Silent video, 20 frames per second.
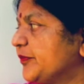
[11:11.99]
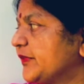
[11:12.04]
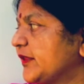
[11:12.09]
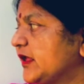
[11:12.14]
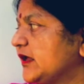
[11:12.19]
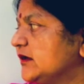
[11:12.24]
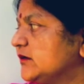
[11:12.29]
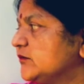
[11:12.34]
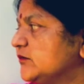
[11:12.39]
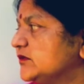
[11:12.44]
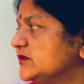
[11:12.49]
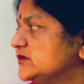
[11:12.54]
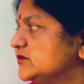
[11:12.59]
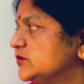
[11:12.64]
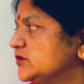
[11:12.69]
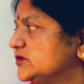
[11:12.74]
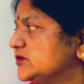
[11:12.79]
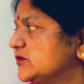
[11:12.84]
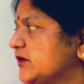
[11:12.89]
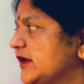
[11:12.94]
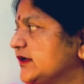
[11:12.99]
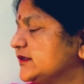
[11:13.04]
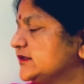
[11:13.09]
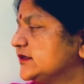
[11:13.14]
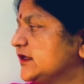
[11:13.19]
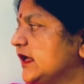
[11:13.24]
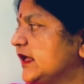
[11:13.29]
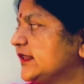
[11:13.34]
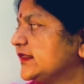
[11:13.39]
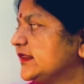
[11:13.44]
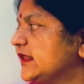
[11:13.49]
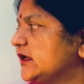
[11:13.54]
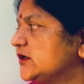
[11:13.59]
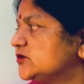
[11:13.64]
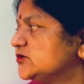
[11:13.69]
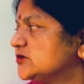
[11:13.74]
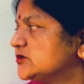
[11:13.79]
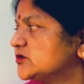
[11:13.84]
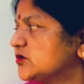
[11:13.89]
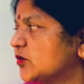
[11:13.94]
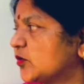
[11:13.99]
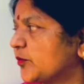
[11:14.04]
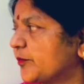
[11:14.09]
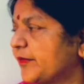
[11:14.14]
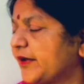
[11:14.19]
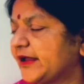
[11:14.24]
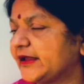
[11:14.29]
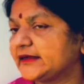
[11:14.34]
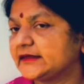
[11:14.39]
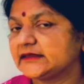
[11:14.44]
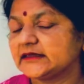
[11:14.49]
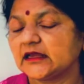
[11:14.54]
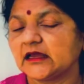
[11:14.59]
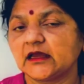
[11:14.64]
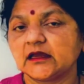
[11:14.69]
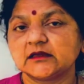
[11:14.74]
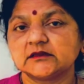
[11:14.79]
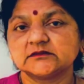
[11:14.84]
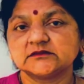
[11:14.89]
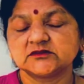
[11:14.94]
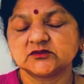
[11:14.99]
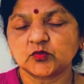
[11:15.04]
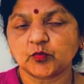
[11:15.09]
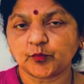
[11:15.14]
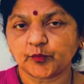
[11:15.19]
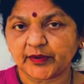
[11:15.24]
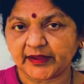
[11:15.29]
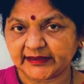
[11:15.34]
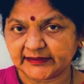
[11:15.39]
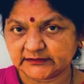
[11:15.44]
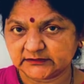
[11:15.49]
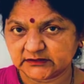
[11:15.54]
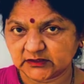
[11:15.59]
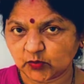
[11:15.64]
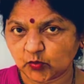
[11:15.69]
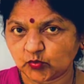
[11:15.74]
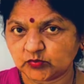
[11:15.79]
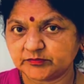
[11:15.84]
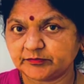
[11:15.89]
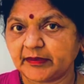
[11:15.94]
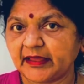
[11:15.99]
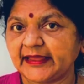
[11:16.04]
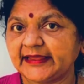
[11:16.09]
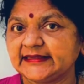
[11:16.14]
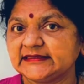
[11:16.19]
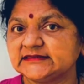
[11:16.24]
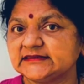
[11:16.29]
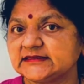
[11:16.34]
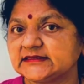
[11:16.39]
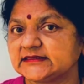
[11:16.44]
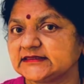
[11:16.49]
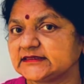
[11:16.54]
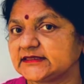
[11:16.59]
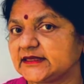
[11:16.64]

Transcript: and that is why they used to run to buy those bread.